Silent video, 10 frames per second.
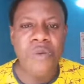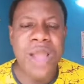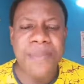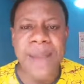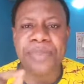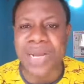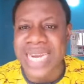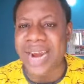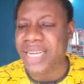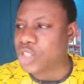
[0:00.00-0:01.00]
When my
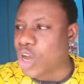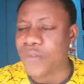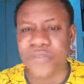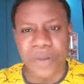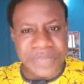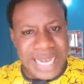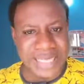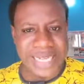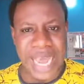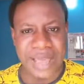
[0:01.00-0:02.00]
brother returned from
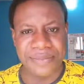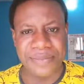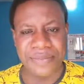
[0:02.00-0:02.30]
Delta,